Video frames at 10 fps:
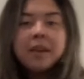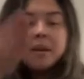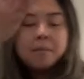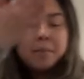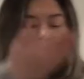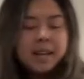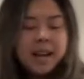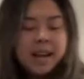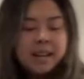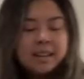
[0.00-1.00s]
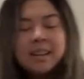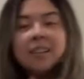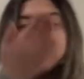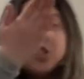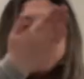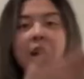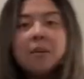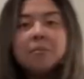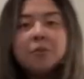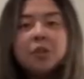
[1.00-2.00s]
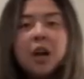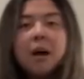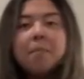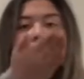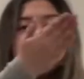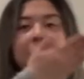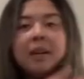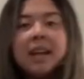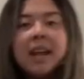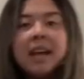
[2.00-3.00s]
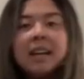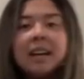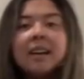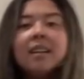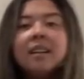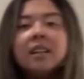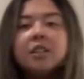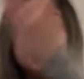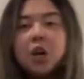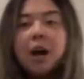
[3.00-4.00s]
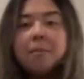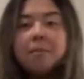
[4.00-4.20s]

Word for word: banana, chop, chop banana, chop